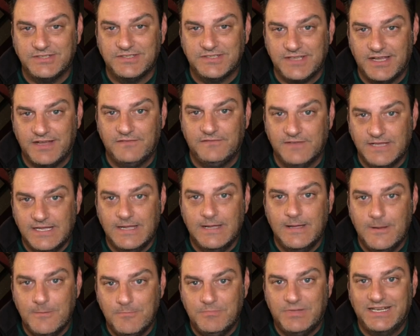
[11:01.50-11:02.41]
good stuff,
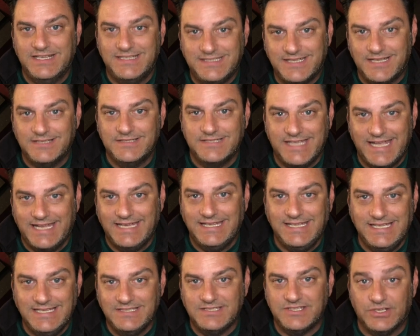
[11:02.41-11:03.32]
but it does
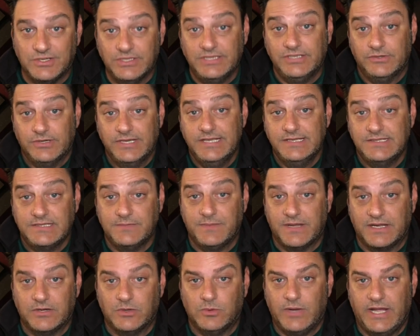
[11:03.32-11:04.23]
get easier and there is a
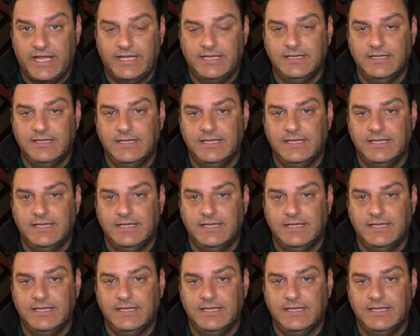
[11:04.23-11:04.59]
better way.